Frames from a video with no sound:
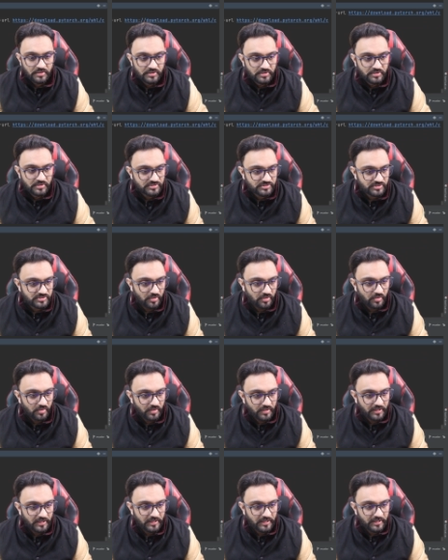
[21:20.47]

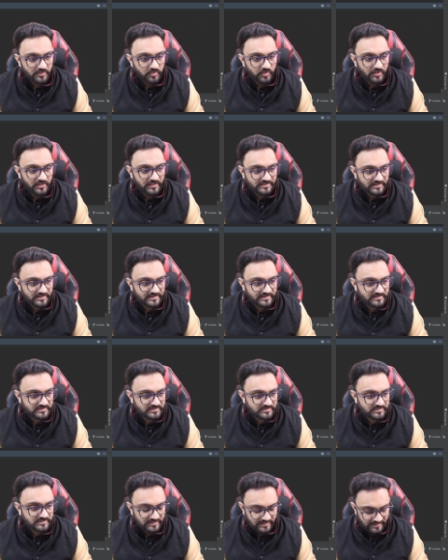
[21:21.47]
So it will
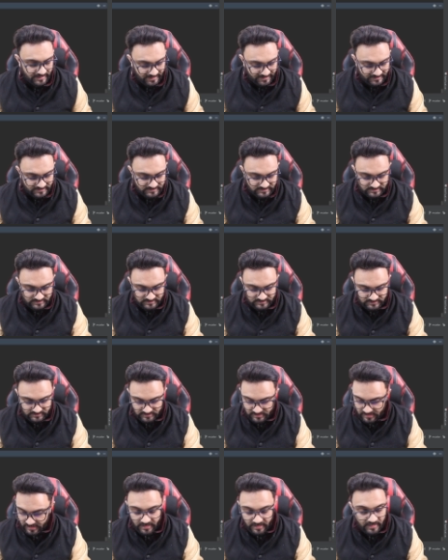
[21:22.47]
select
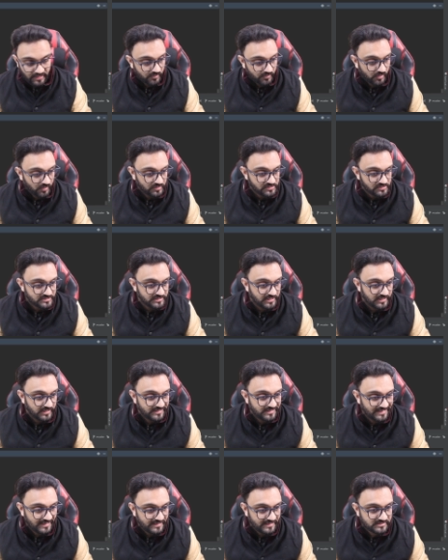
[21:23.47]
and we will say
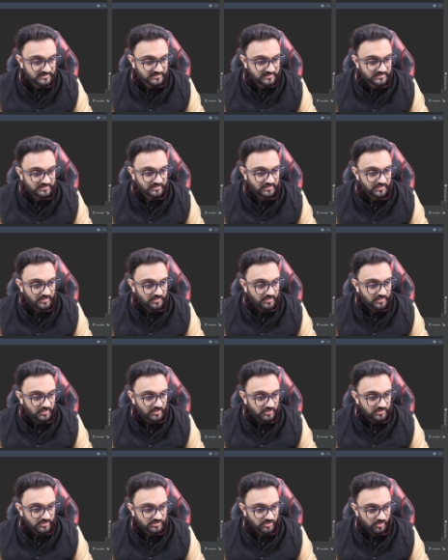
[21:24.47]
yes.
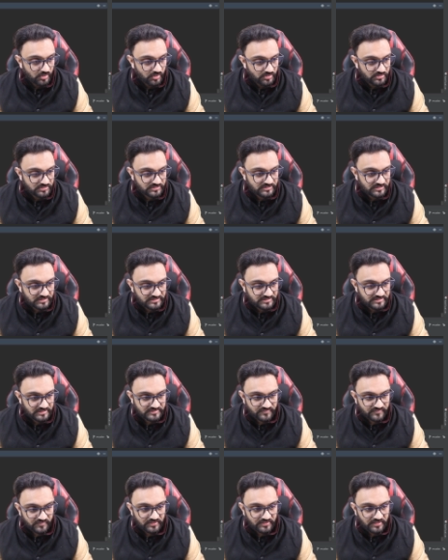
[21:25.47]
So
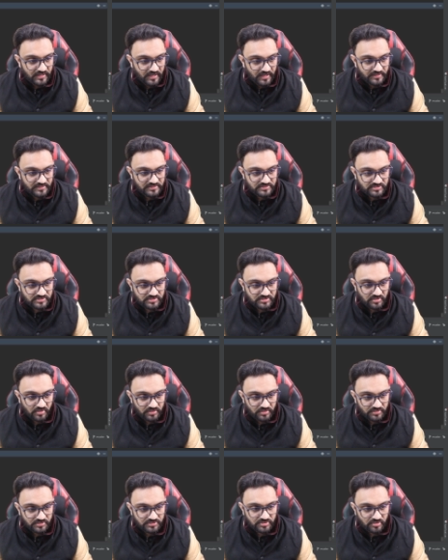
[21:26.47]
successfully
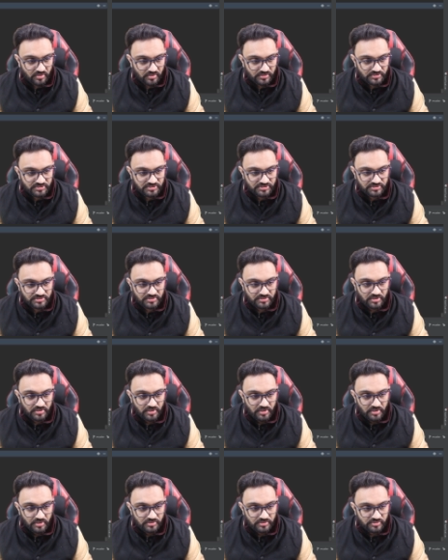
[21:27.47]
uninstalled torch
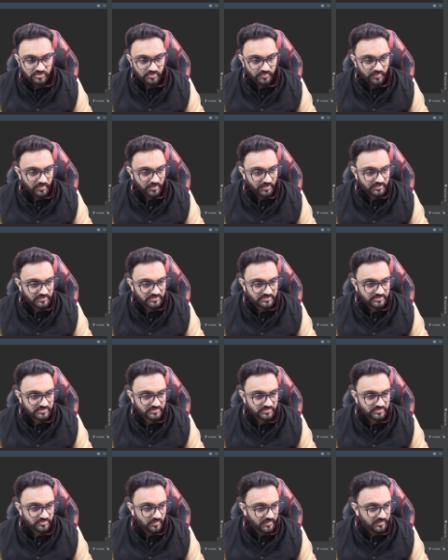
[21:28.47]

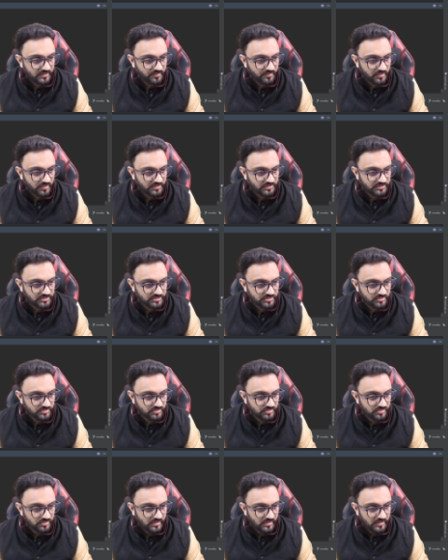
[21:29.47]

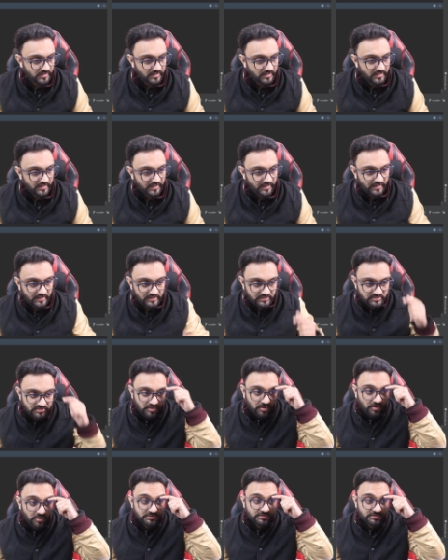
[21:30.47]
2.1.2, and it's
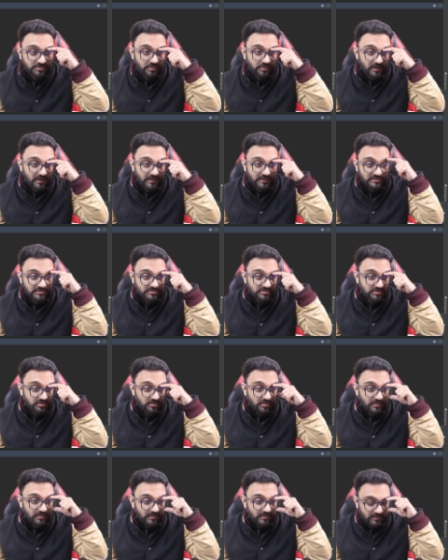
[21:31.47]
also
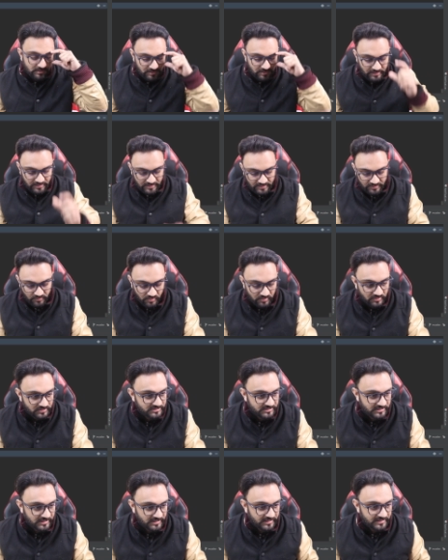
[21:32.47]
uninstalling, and we will
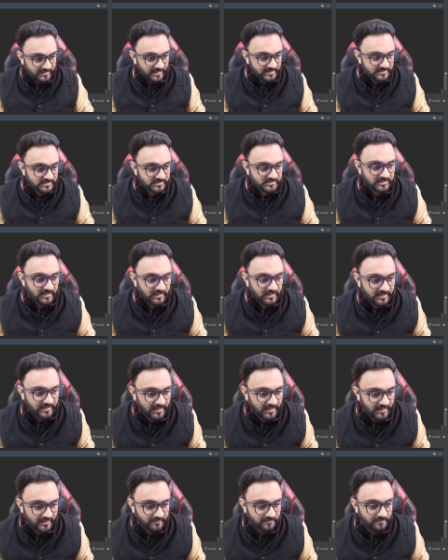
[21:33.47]
say yes
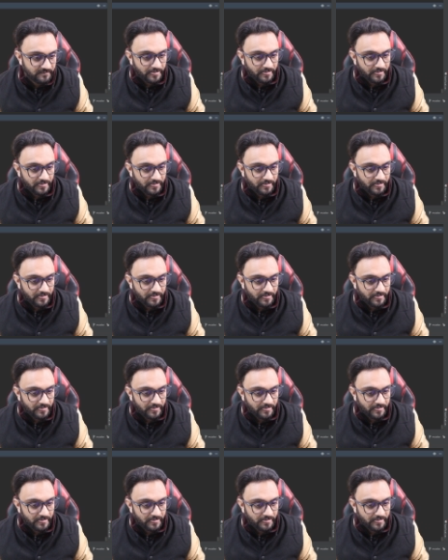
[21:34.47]
again,